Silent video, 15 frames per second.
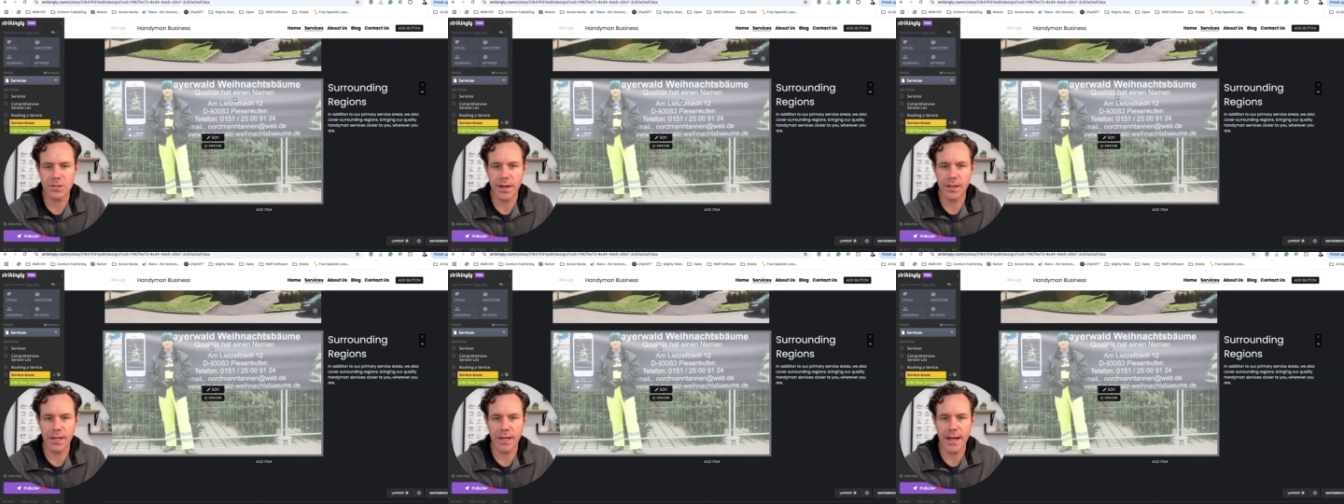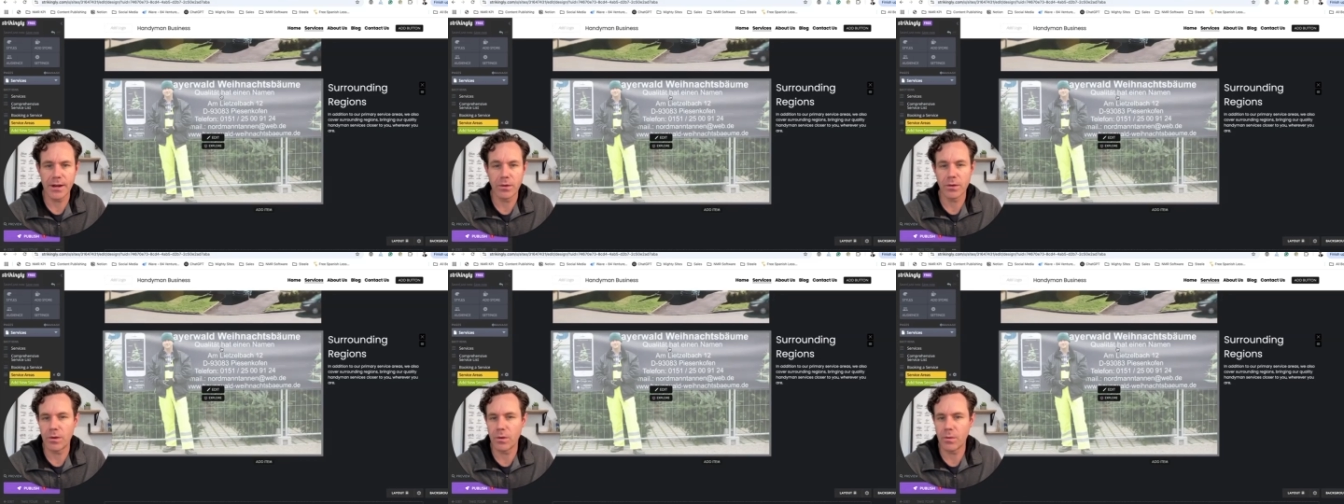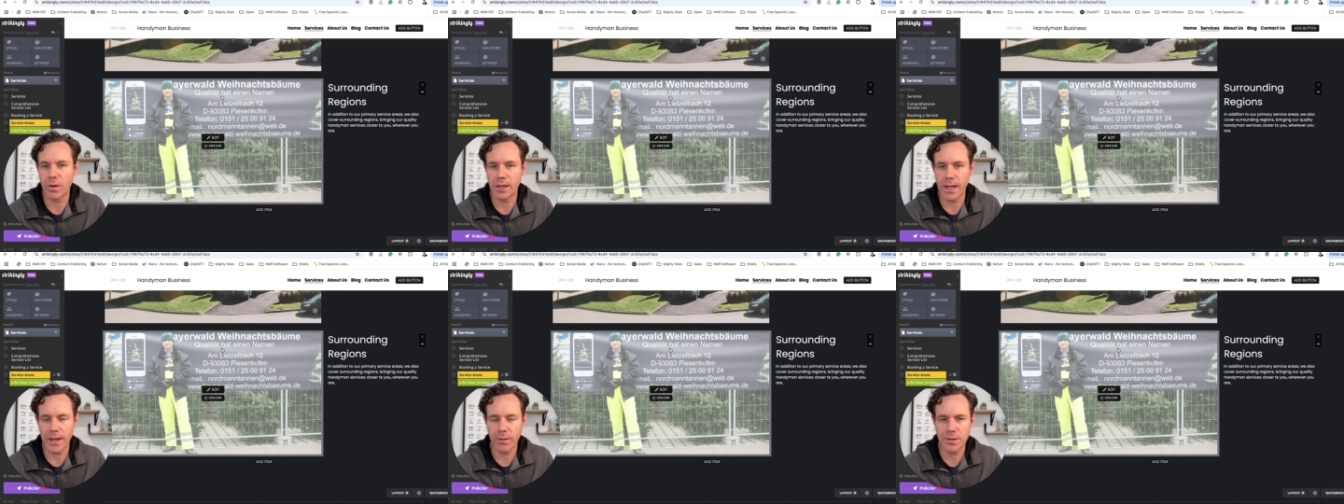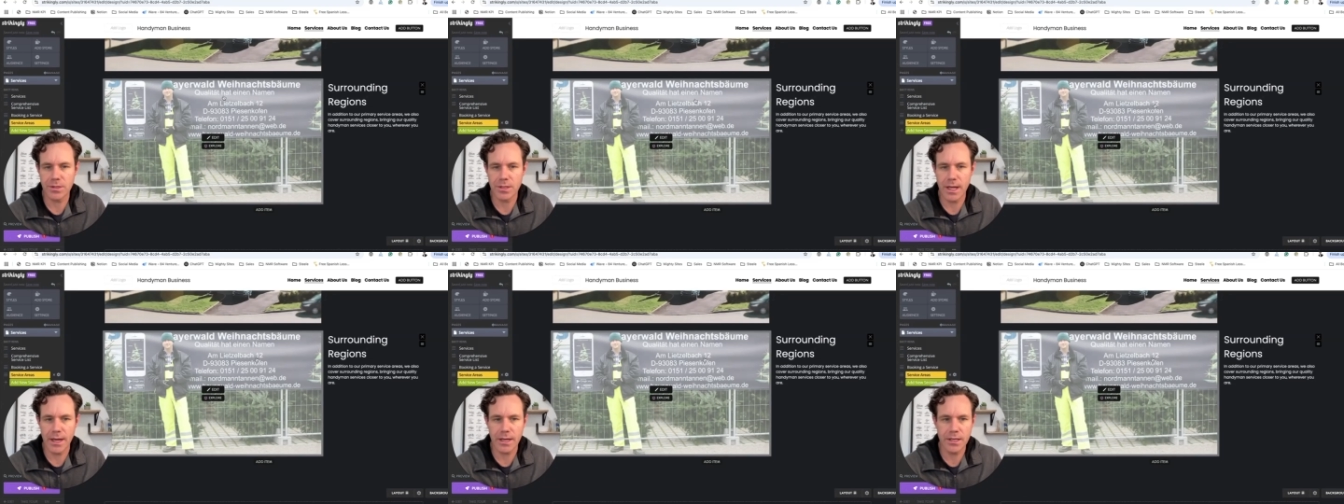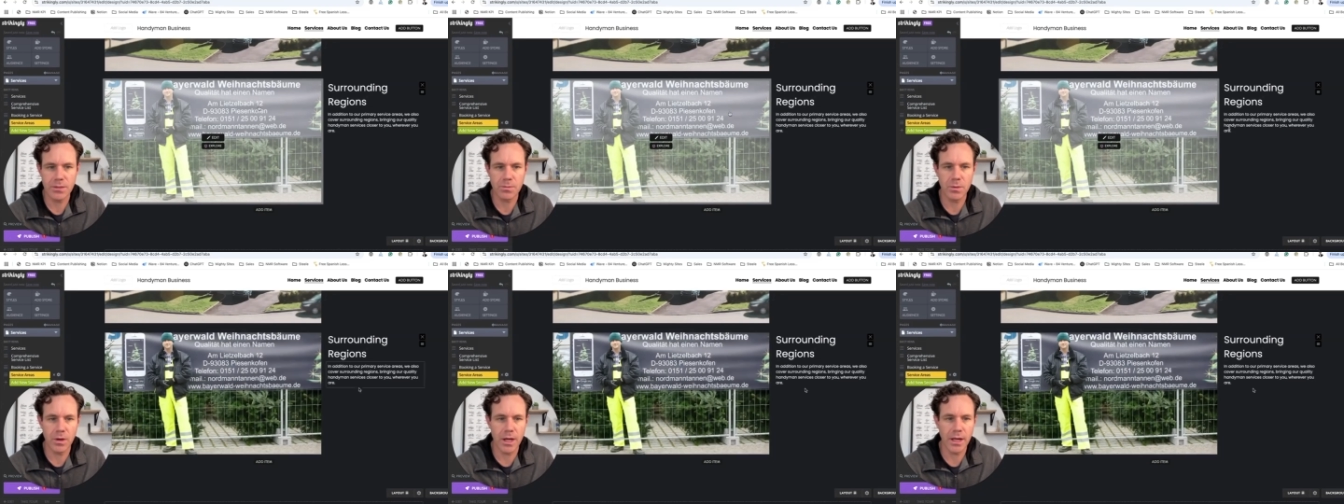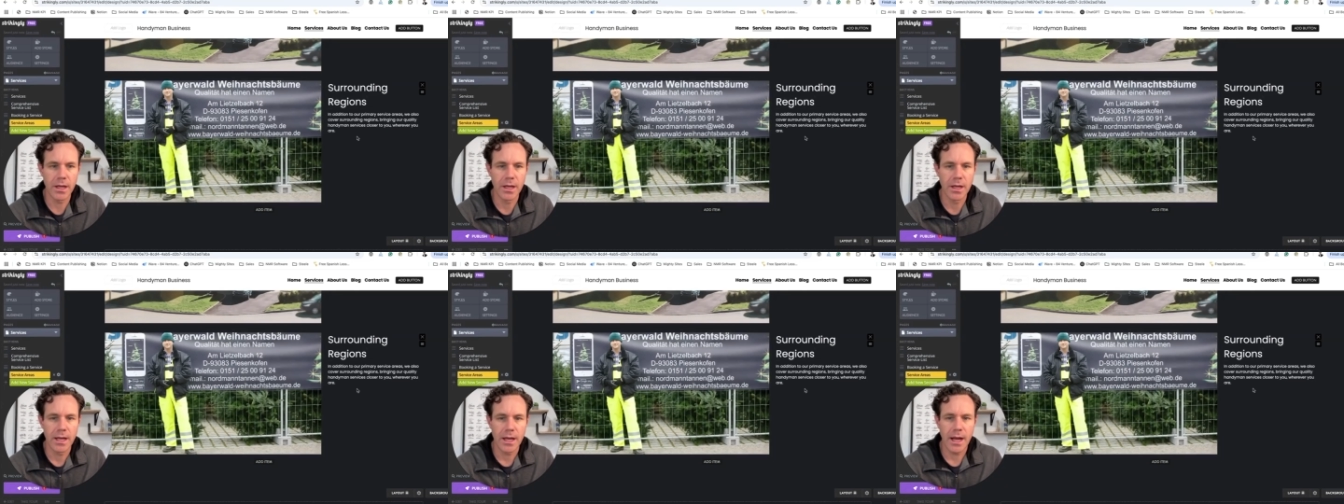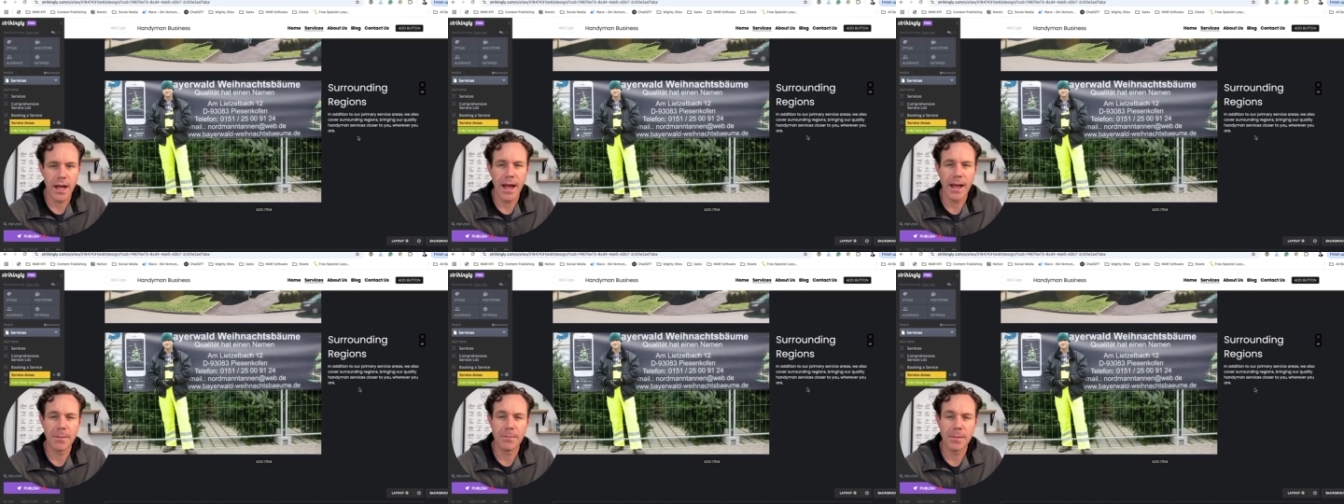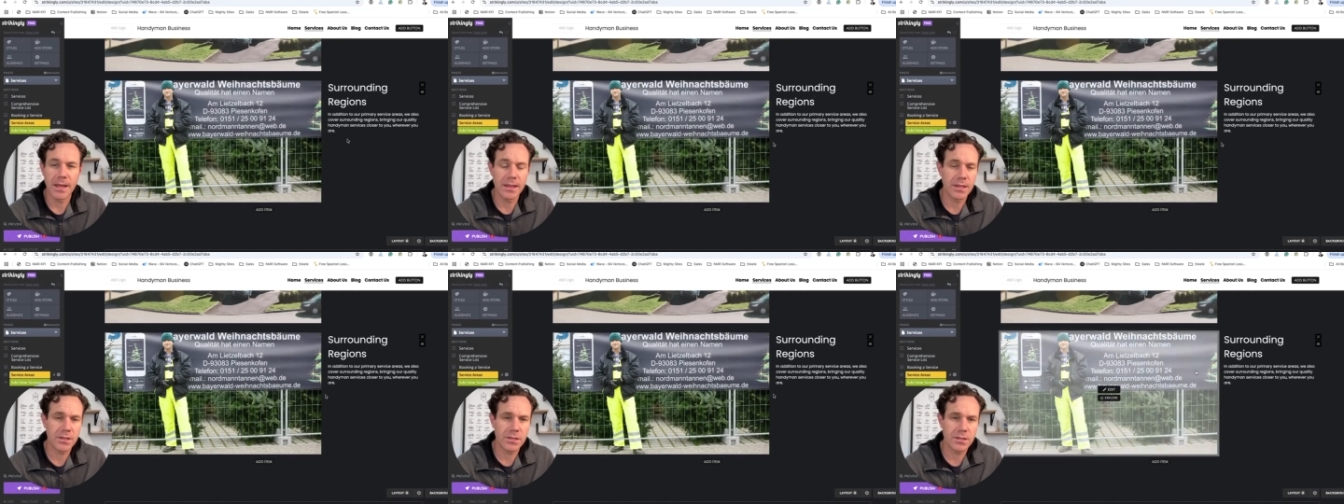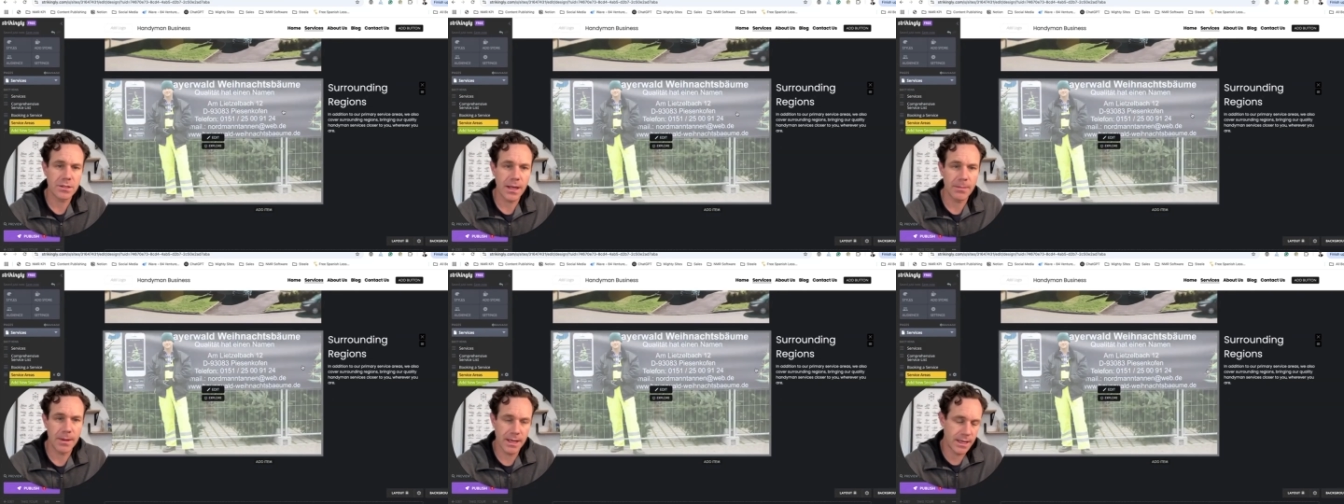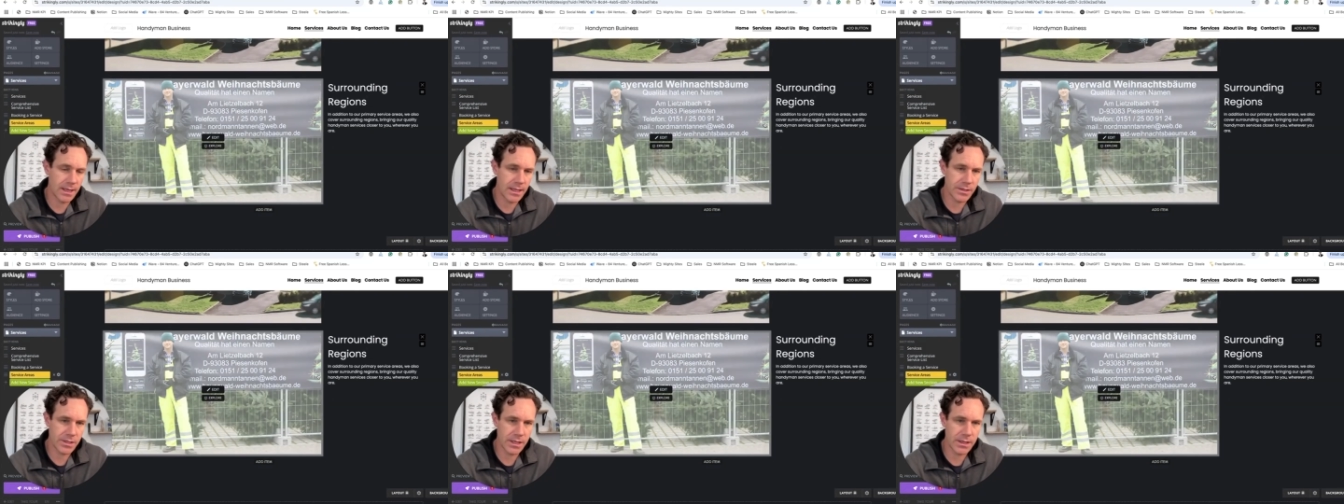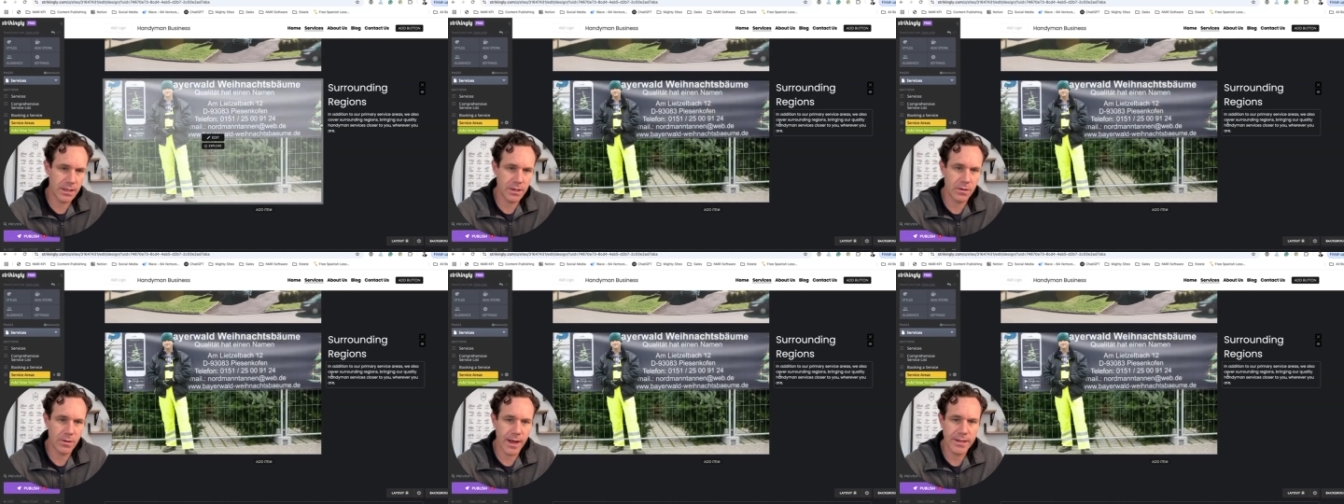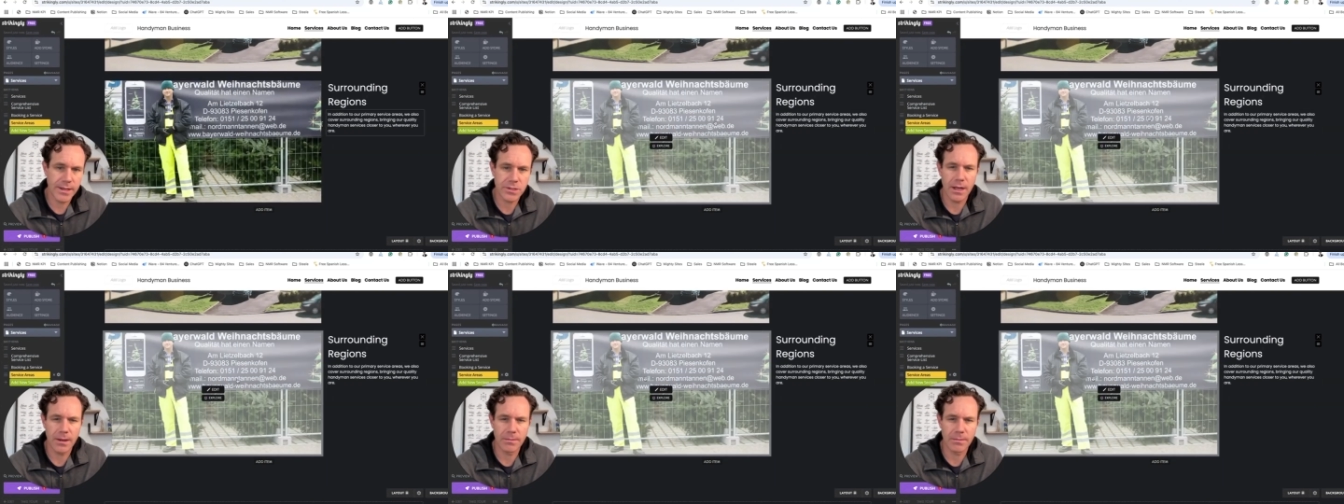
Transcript: Like I don't know what language that is, but I'm making this in the US,